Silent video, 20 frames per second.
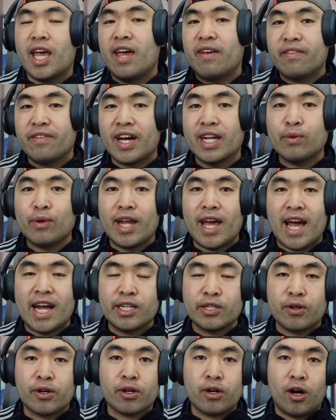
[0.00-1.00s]
And if you guys want to
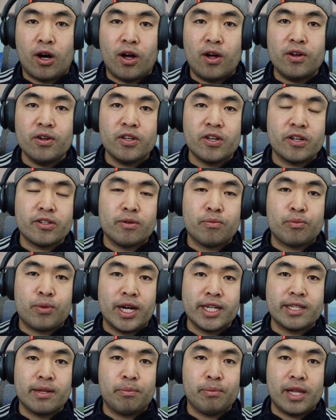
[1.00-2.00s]
answer a call, you guys can
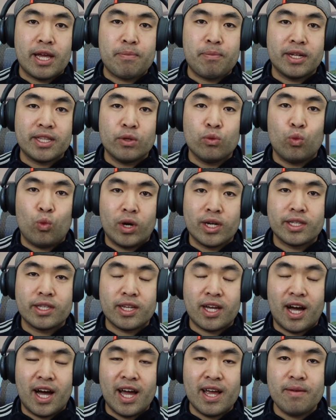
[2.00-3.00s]
press the play button one
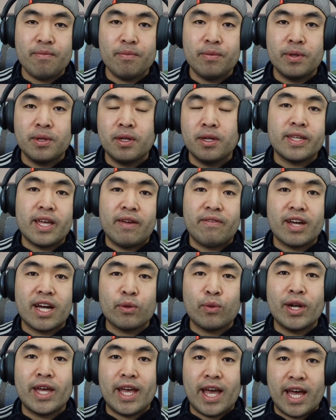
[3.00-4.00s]
time. And if you guys
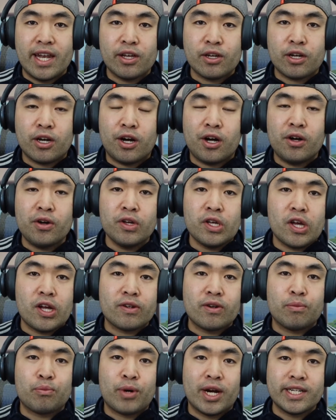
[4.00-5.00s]
want to end a call, you guys
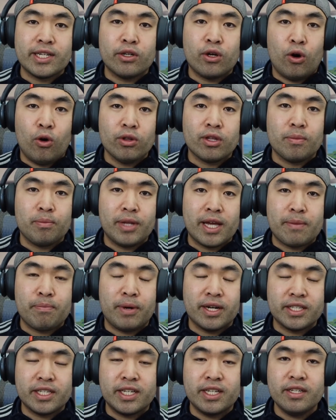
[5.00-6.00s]
can press and hold the play
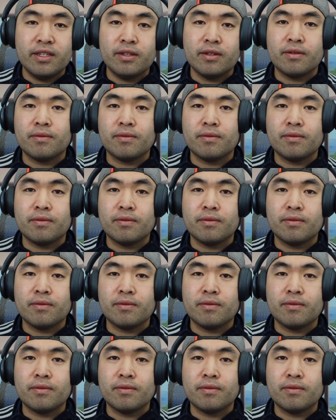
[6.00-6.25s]
button.